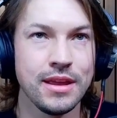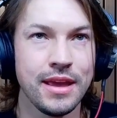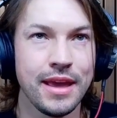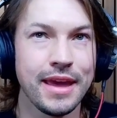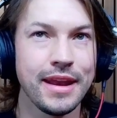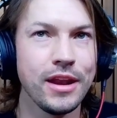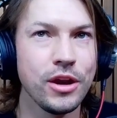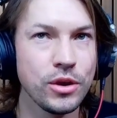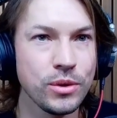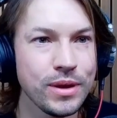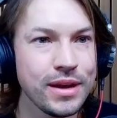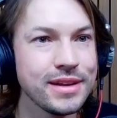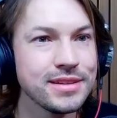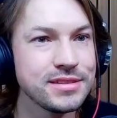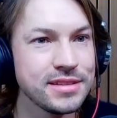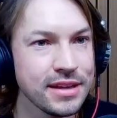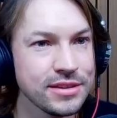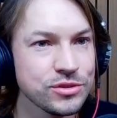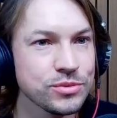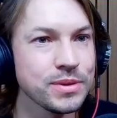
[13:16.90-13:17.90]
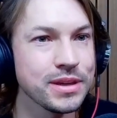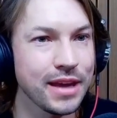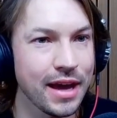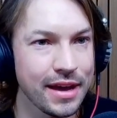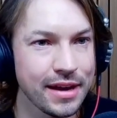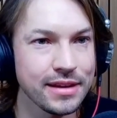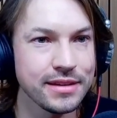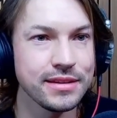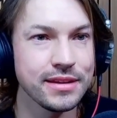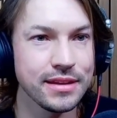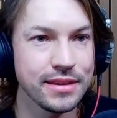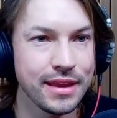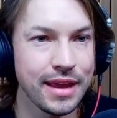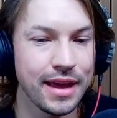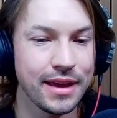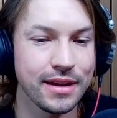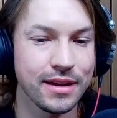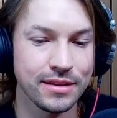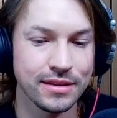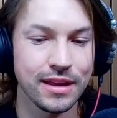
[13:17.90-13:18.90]
And in a sense, we kind of did
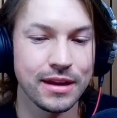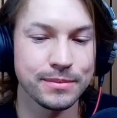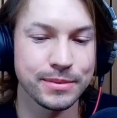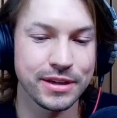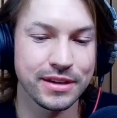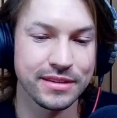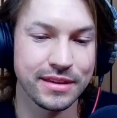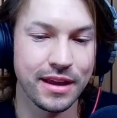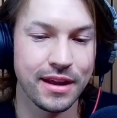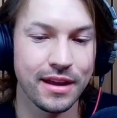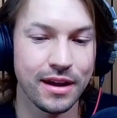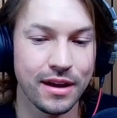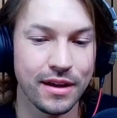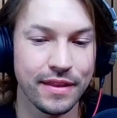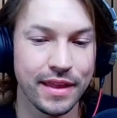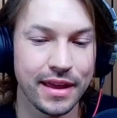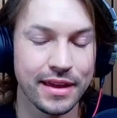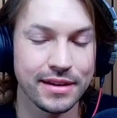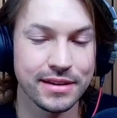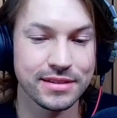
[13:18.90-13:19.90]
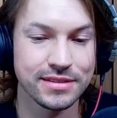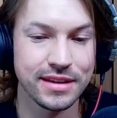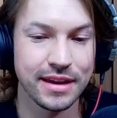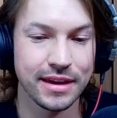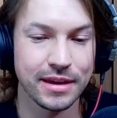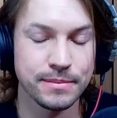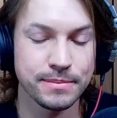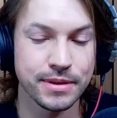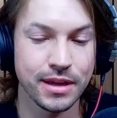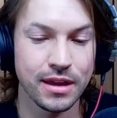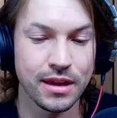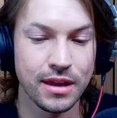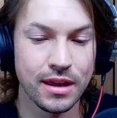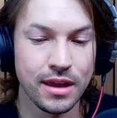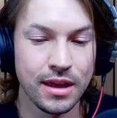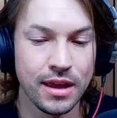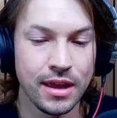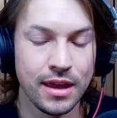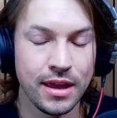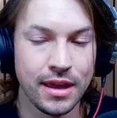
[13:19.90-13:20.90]
that, and I'll elaborate on that in a second. But
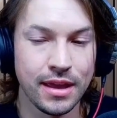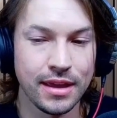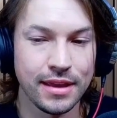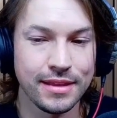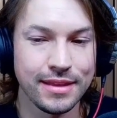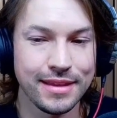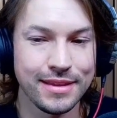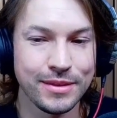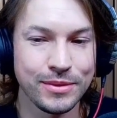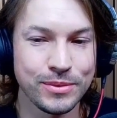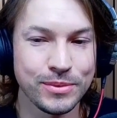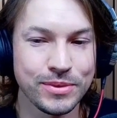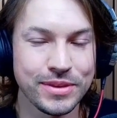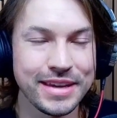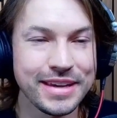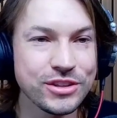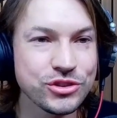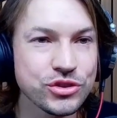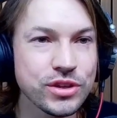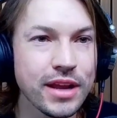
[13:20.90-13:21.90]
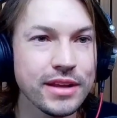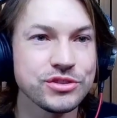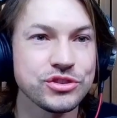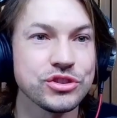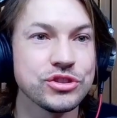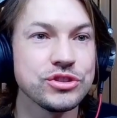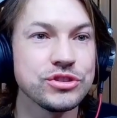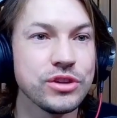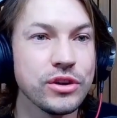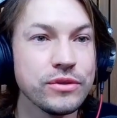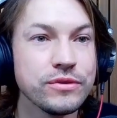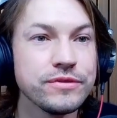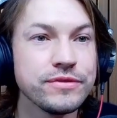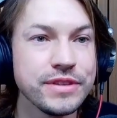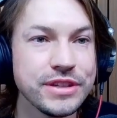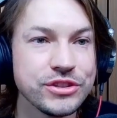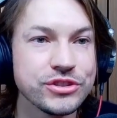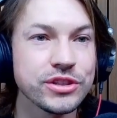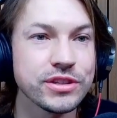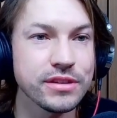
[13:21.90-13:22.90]
the intranet is just so
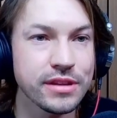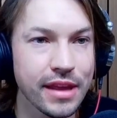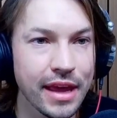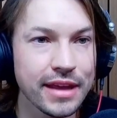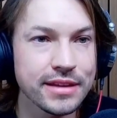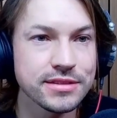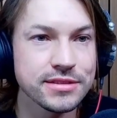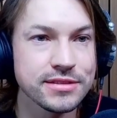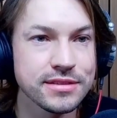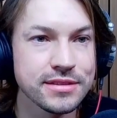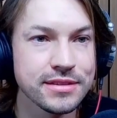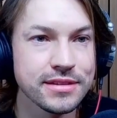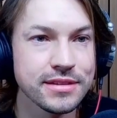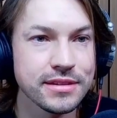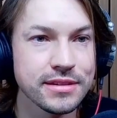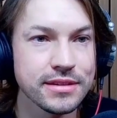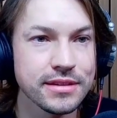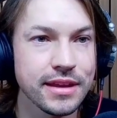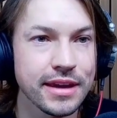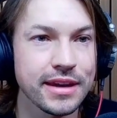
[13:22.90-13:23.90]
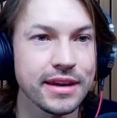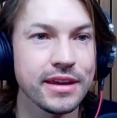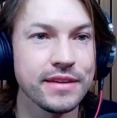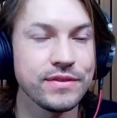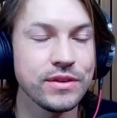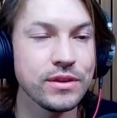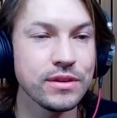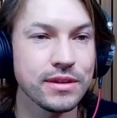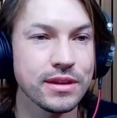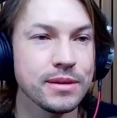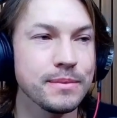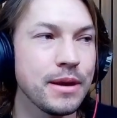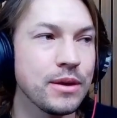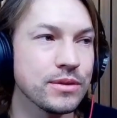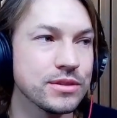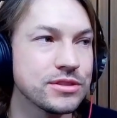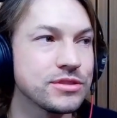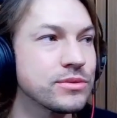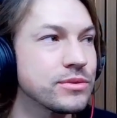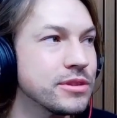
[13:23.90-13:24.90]
feature dense. Like if you think about
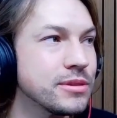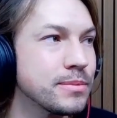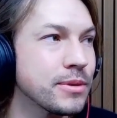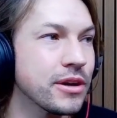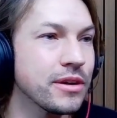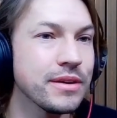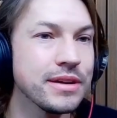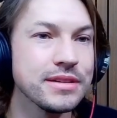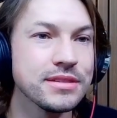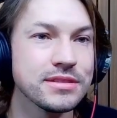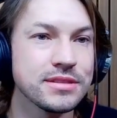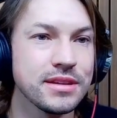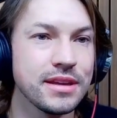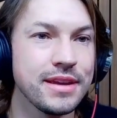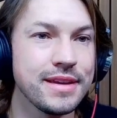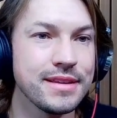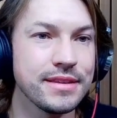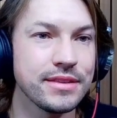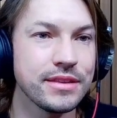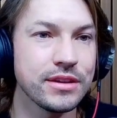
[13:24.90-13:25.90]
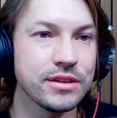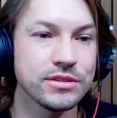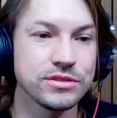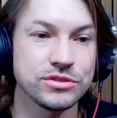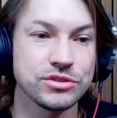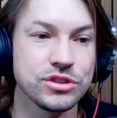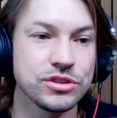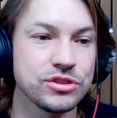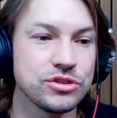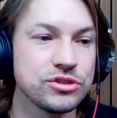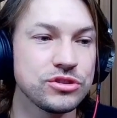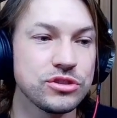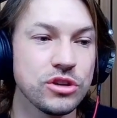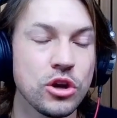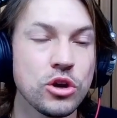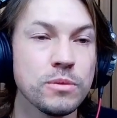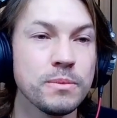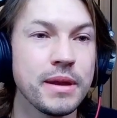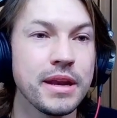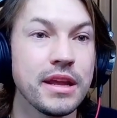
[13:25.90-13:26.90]
what Cerebro is, there's just
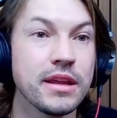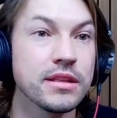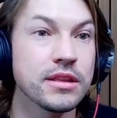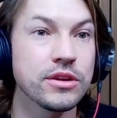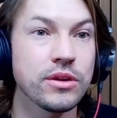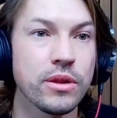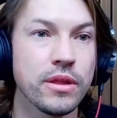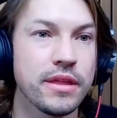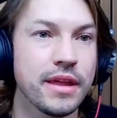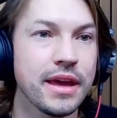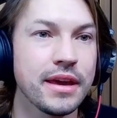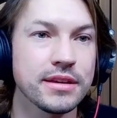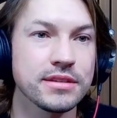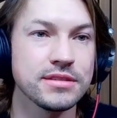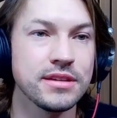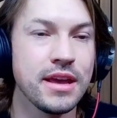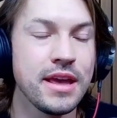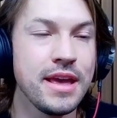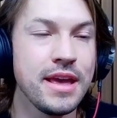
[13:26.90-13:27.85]
so many little things.